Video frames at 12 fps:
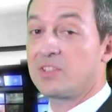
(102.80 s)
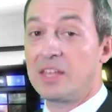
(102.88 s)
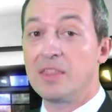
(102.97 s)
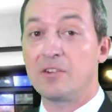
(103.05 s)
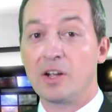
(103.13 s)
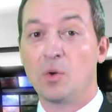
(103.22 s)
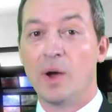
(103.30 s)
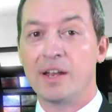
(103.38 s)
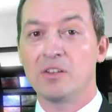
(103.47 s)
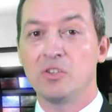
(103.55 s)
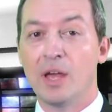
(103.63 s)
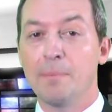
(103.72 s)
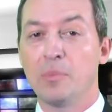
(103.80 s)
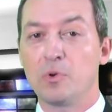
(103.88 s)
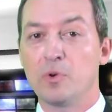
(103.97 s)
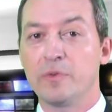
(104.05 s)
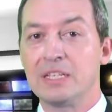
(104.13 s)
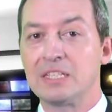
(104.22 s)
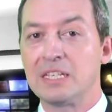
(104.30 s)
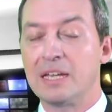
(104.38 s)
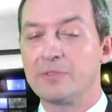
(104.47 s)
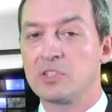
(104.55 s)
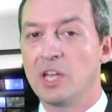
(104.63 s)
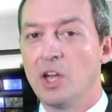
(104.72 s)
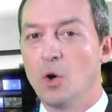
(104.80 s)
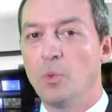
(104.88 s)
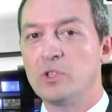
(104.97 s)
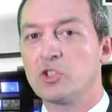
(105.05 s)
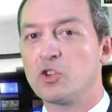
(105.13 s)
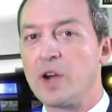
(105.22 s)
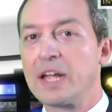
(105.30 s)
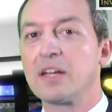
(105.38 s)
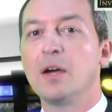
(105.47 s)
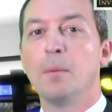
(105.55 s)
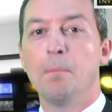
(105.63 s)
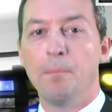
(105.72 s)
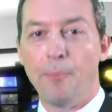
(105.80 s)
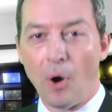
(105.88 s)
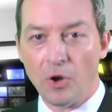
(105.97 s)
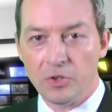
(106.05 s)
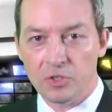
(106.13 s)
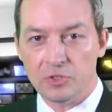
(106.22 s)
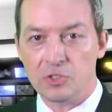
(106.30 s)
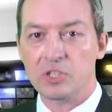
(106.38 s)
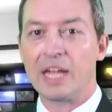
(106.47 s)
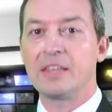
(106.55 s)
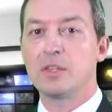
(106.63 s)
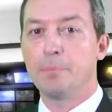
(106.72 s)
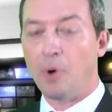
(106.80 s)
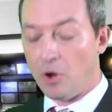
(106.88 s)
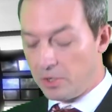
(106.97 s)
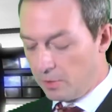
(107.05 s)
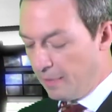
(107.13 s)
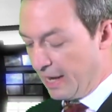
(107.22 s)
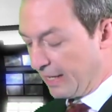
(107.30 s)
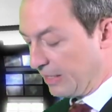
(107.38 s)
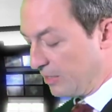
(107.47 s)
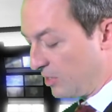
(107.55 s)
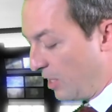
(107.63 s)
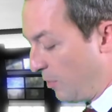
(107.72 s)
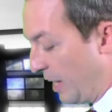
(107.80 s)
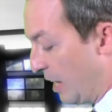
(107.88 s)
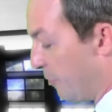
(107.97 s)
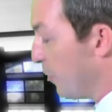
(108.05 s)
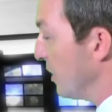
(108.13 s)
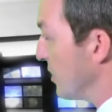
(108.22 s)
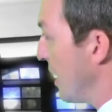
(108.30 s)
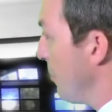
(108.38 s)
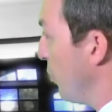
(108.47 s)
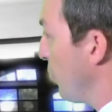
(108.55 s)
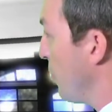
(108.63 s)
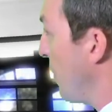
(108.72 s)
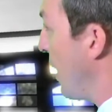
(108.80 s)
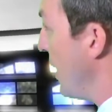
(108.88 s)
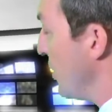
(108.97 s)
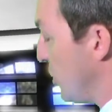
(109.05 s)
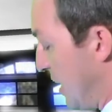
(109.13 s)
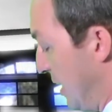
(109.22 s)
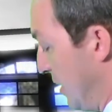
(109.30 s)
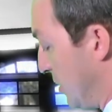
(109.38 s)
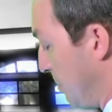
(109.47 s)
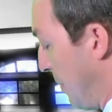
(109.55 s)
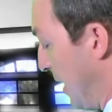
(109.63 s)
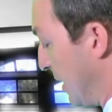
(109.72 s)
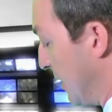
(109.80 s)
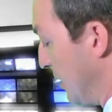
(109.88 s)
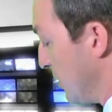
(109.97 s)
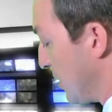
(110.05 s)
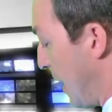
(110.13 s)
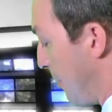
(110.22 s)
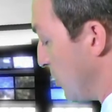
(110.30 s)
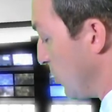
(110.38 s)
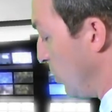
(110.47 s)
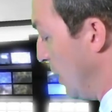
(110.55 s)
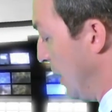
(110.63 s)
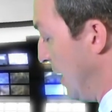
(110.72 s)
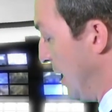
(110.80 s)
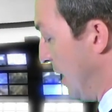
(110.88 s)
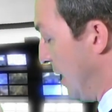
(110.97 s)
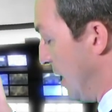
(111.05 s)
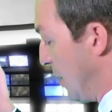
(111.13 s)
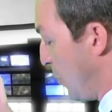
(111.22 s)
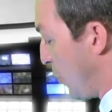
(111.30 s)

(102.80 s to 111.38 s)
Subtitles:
Then there are quite a number of ETFs which track bonds and the bond markets. Here we have, for example, from iShares, Barclays Capital, 3